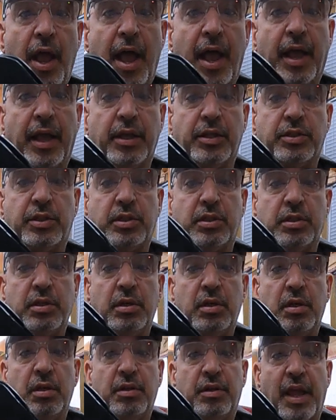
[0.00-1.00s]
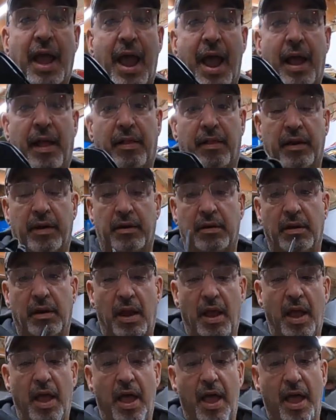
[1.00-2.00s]
has the Allen
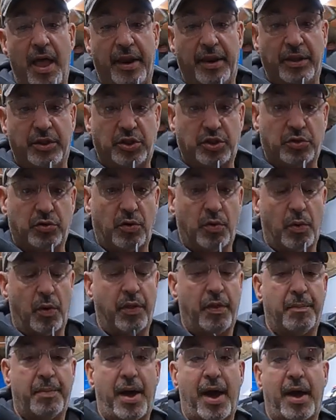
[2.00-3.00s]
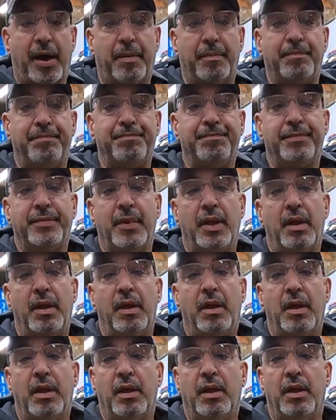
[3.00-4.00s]
headed screw on the bottom.
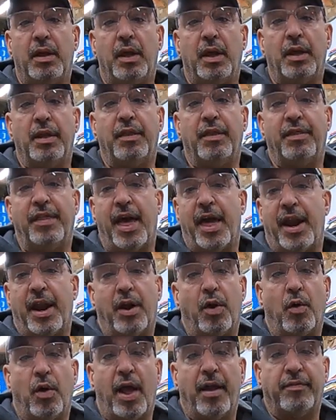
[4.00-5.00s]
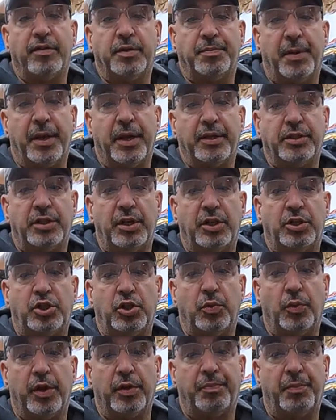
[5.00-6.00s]
That I don't have as big as an
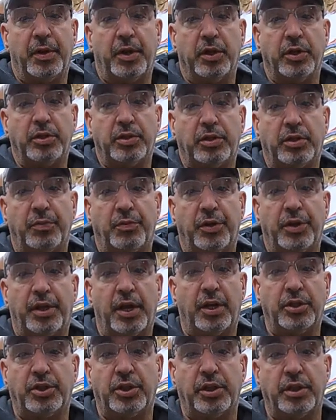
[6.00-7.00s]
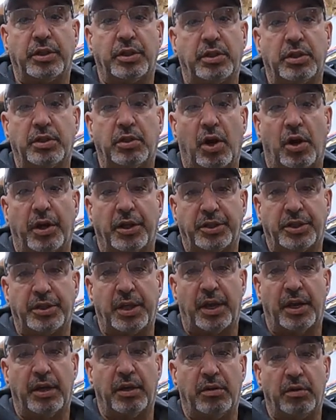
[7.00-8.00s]
issue with because the retention, it's kind of
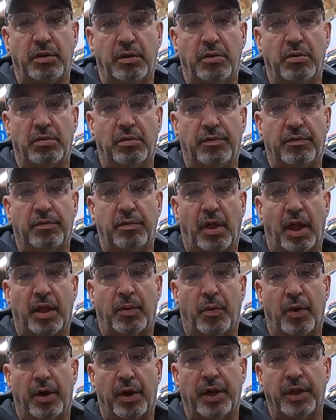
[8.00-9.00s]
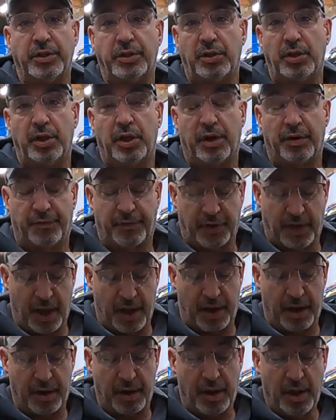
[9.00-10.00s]
set it. You like where it is and you're going to
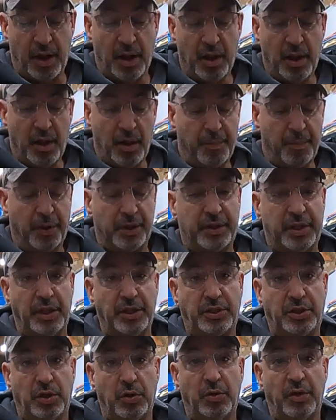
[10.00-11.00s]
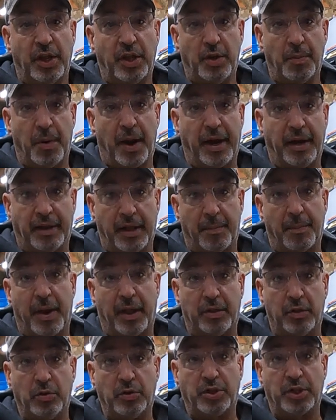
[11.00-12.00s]
forget it. But these two that
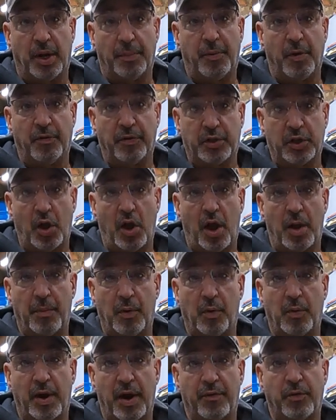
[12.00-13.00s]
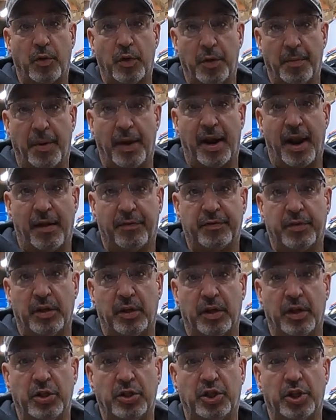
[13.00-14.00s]
might loosen up over time or whatever, you might have
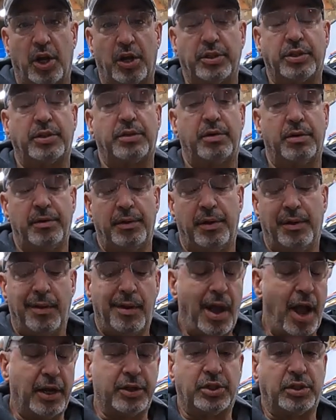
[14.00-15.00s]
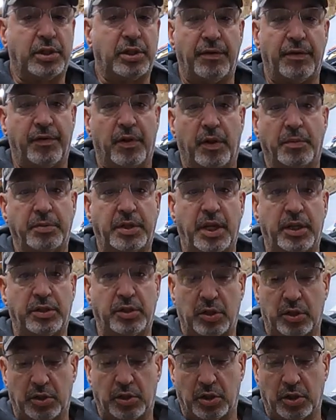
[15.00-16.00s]
to adjust. I just think Phillips heads